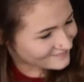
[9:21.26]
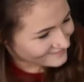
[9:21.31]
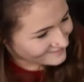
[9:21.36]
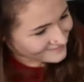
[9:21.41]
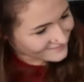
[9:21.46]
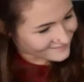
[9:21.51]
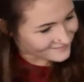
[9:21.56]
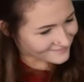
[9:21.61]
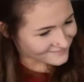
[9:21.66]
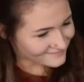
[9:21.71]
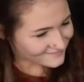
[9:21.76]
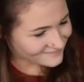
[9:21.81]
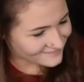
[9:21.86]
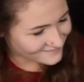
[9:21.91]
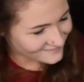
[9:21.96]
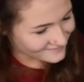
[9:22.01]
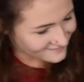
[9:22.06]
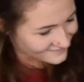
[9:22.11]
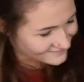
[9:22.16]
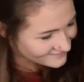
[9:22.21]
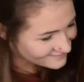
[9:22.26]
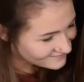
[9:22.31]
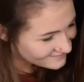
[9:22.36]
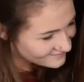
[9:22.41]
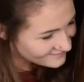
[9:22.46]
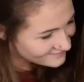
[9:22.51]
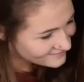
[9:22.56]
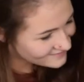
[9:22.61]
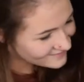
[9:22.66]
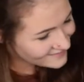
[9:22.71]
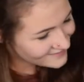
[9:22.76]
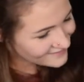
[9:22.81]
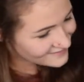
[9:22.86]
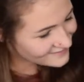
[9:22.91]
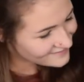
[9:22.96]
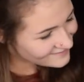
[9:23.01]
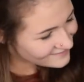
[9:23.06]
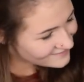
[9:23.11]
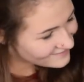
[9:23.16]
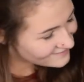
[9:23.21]

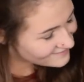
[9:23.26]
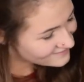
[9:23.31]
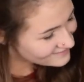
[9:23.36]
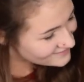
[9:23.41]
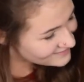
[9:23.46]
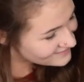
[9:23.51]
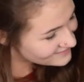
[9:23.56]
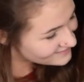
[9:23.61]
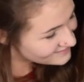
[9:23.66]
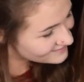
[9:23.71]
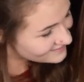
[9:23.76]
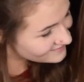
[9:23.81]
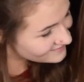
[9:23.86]
This person isn't speaking.